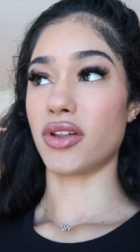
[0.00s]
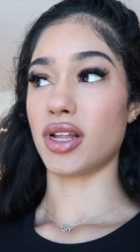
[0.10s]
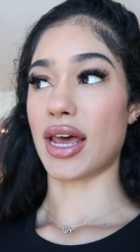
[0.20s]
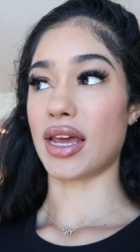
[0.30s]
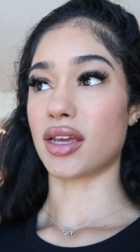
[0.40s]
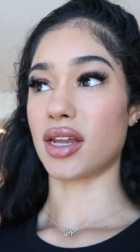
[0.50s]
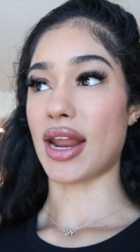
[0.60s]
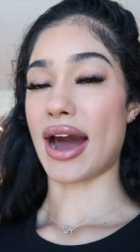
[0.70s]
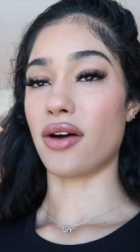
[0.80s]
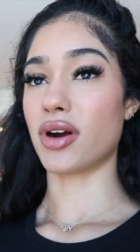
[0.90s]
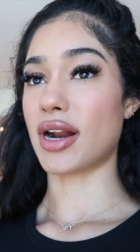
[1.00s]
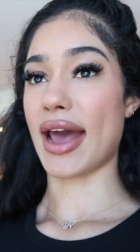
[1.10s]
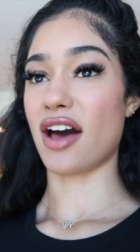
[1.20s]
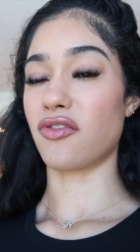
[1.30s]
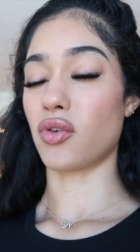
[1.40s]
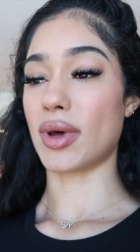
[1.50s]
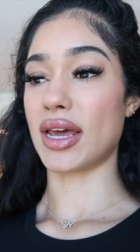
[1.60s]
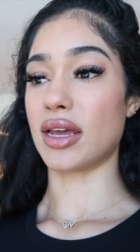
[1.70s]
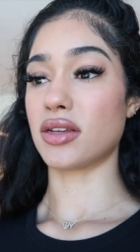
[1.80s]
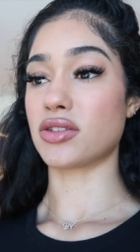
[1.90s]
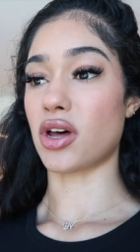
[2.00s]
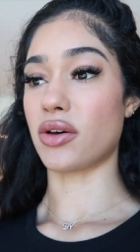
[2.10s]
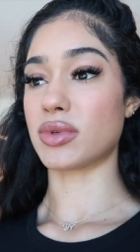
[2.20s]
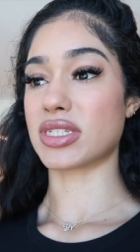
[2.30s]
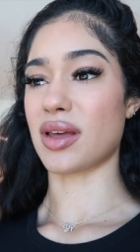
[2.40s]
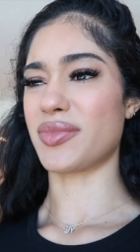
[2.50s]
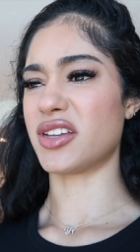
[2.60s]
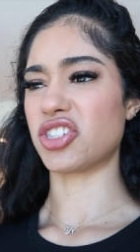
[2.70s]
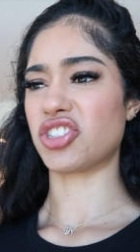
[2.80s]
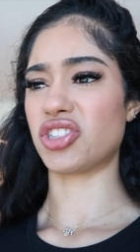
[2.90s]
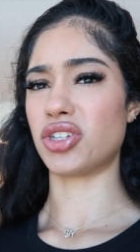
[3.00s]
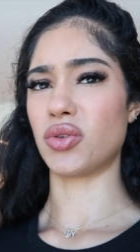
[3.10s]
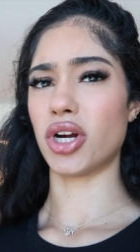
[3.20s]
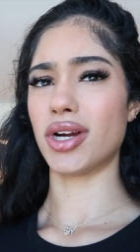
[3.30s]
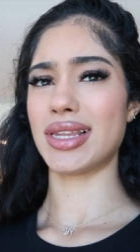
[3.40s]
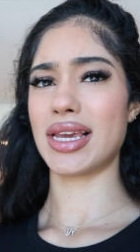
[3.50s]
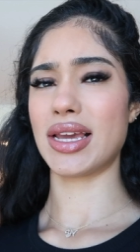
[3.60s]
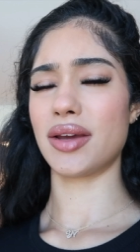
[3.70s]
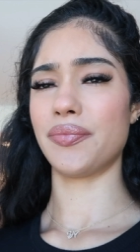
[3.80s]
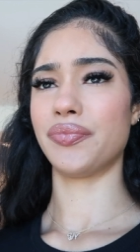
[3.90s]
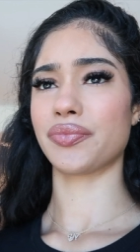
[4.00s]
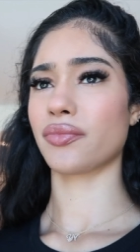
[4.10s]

They're like an hour and a half away. So it was something just to do early.